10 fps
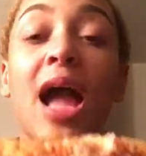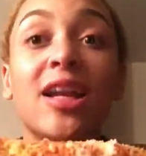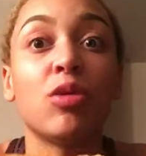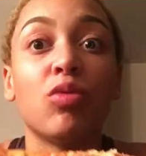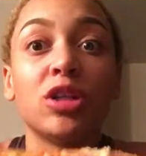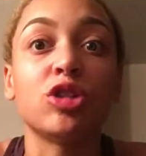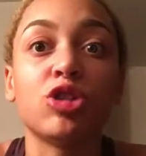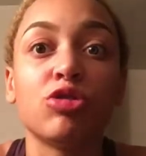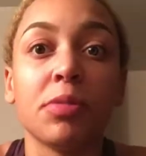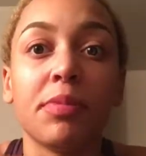I didn't want it
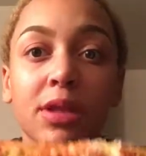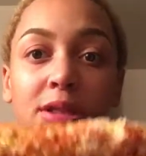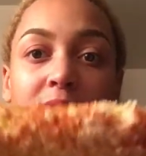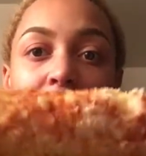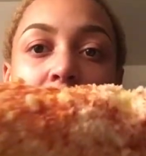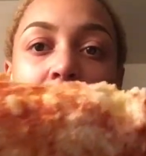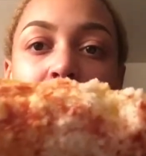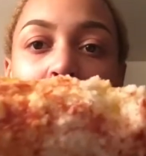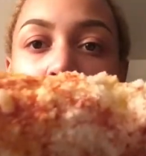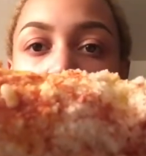to drip on the table,
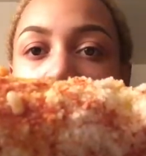but